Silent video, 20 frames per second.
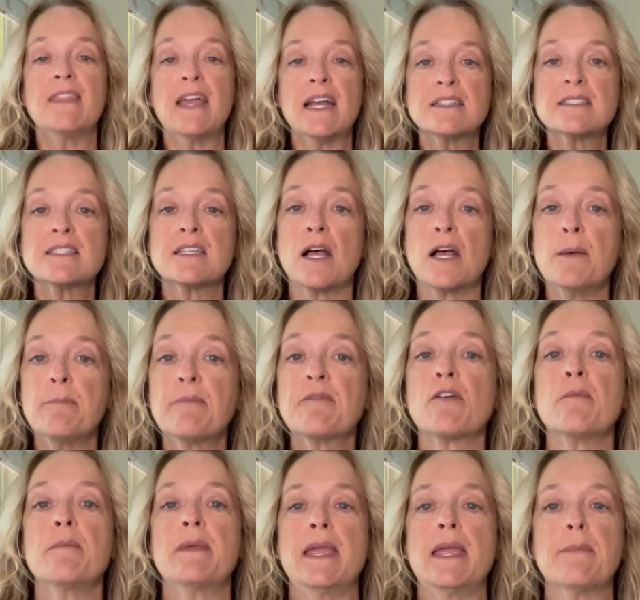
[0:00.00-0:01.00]
that's up
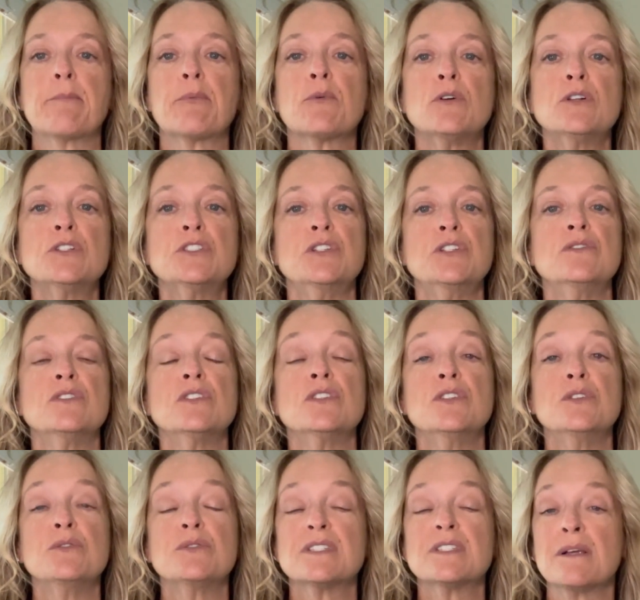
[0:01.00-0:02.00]
from April due
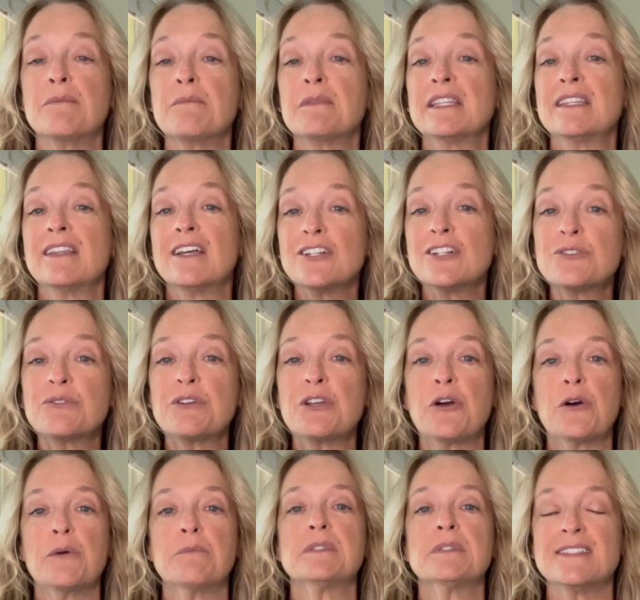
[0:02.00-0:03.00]
to some luxury
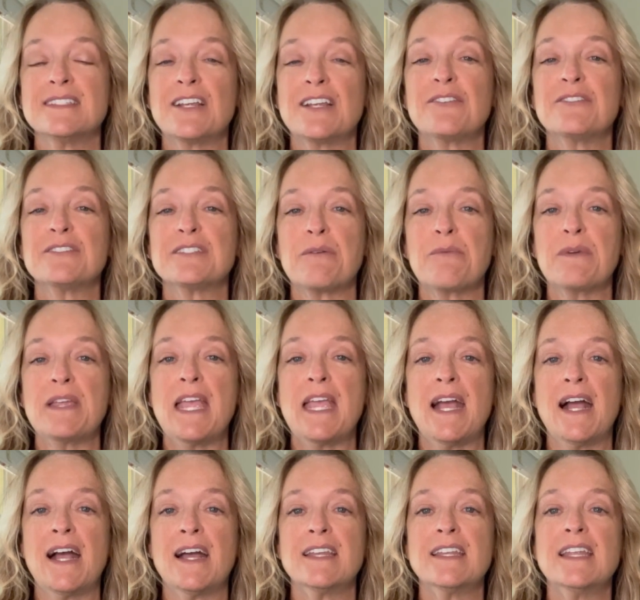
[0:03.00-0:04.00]
home sales that we
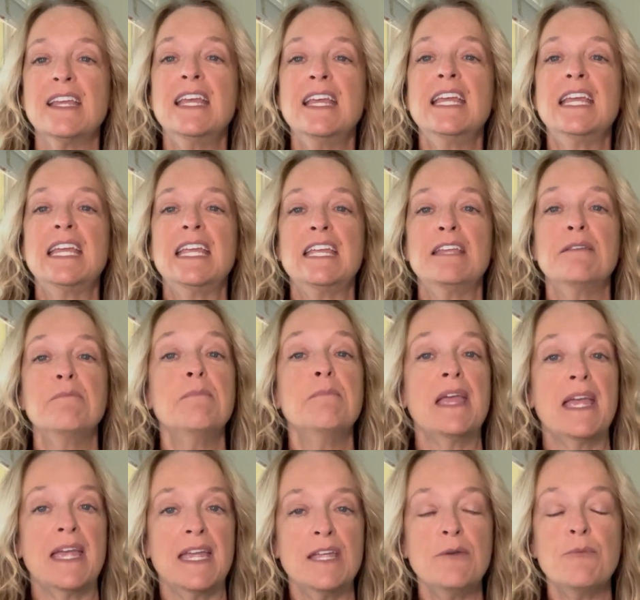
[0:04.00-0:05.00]
had in
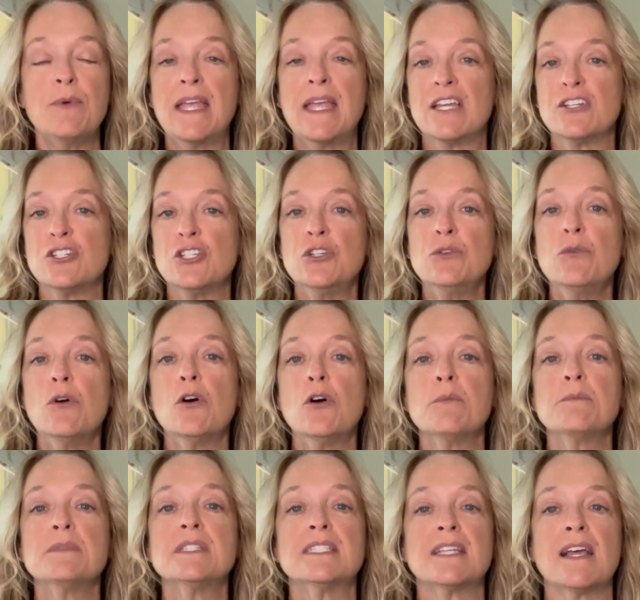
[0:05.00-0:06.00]
May. We had 2
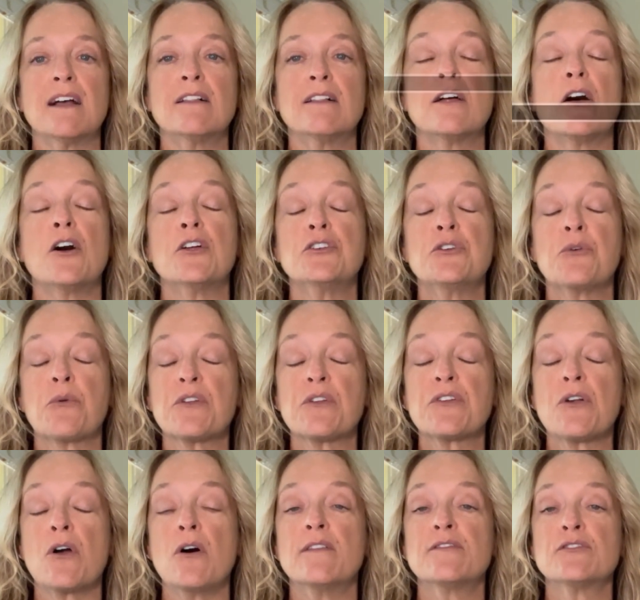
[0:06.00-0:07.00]
homes sell on North
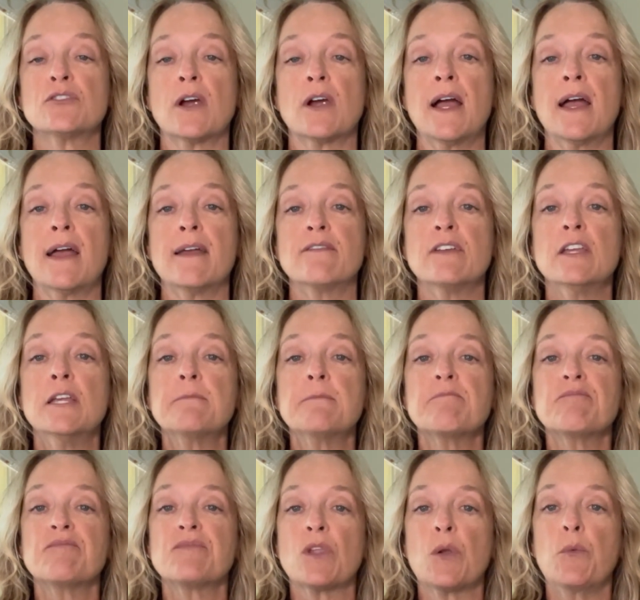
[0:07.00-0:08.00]
Golf Drive,
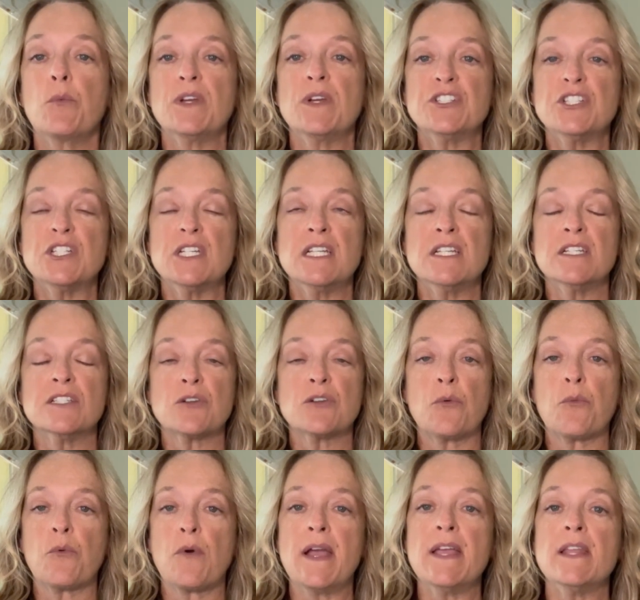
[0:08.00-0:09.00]
which is
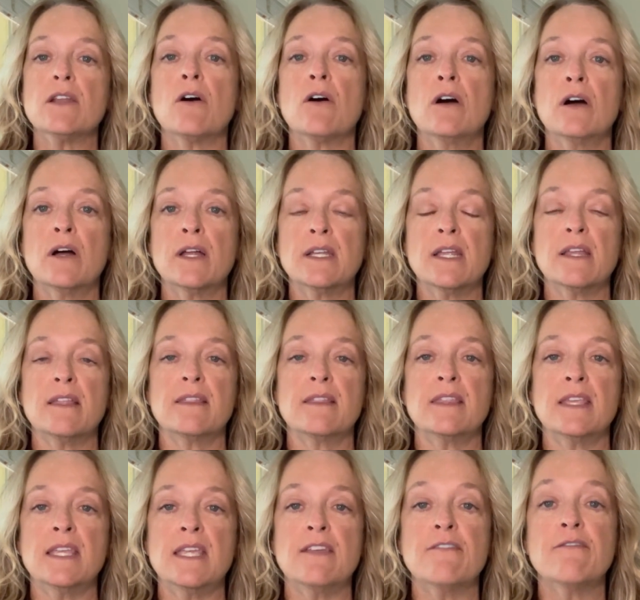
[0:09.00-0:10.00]
right on
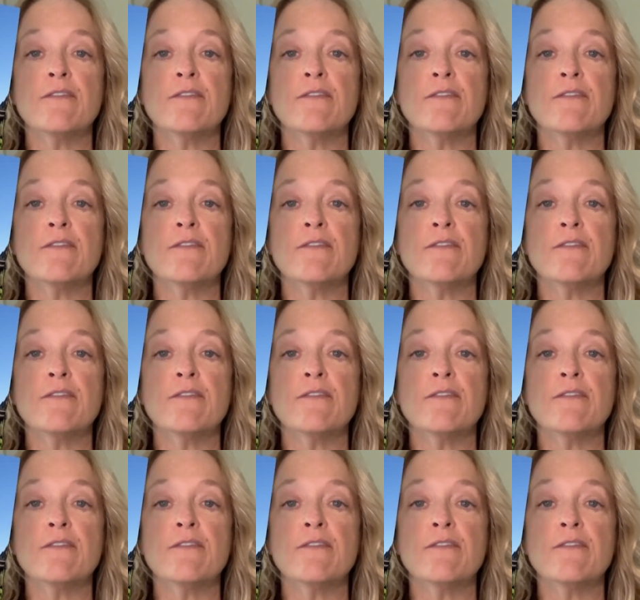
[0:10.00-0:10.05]
the